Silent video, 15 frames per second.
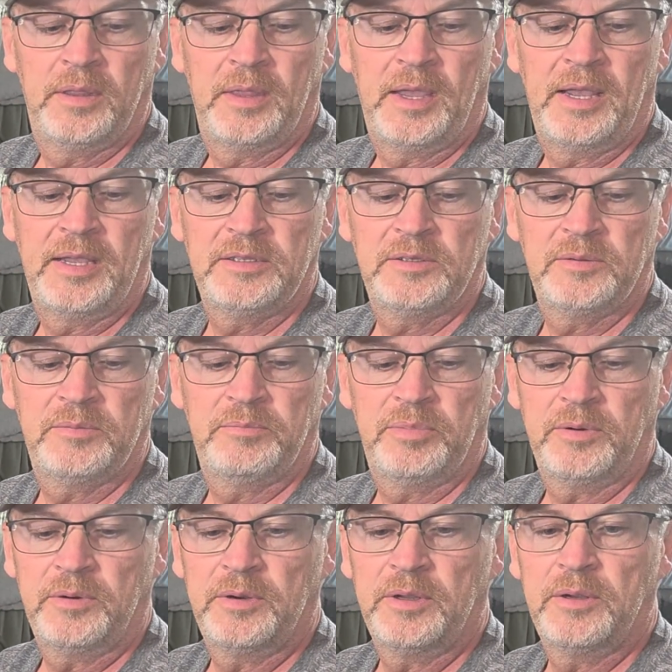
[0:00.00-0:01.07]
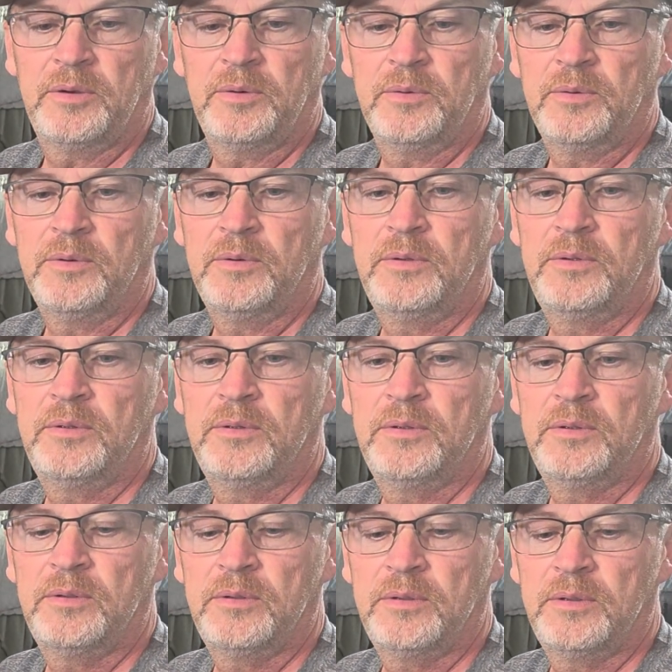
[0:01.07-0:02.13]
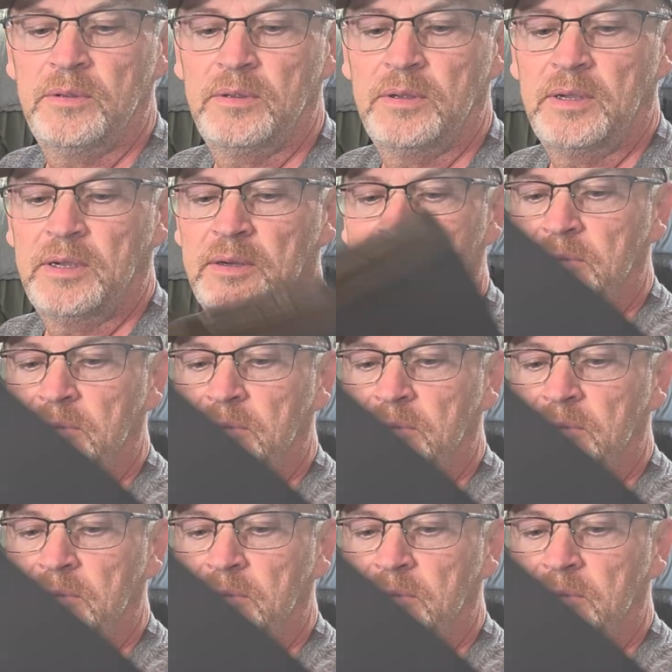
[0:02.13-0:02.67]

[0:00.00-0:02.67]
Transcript: that's pretty cool. I